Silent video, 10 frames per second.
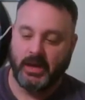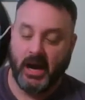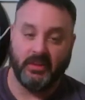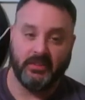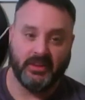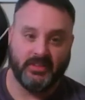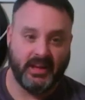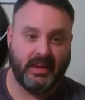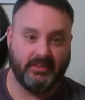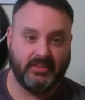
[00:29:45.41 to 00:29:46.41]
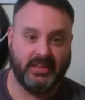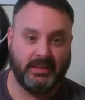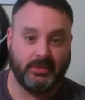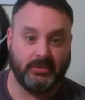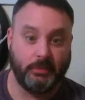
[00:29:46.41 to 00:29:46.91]
I think they have a
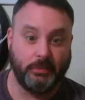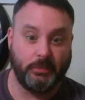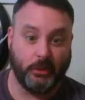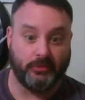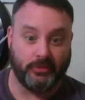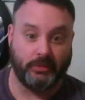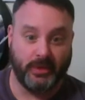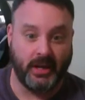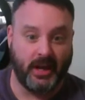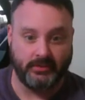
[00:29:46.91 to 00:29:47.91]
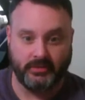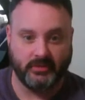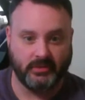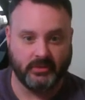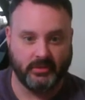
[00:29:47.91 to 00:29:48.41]
team that's built for the playoffs
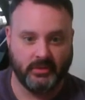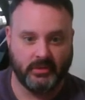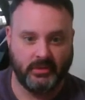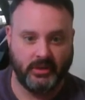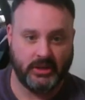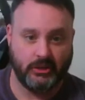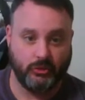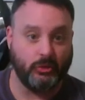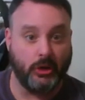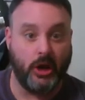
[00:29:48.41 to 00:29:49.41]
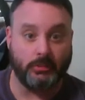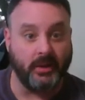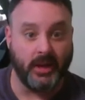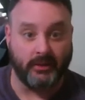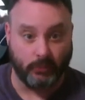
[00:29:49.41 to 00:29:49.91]
and could do a long
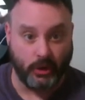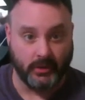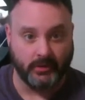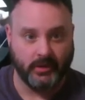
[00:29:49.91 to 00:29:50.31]
playoff run.